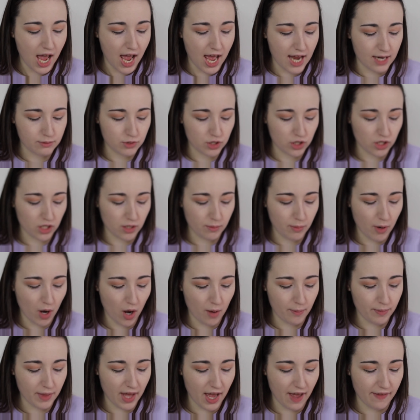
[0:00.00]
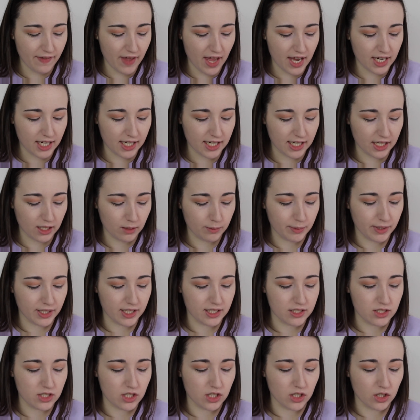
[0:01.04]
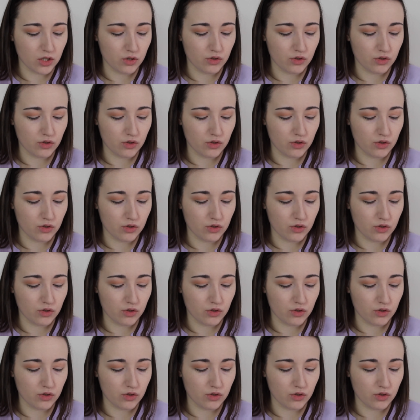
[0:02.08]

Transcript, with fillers: and I'm just going to pop that then a little bit into the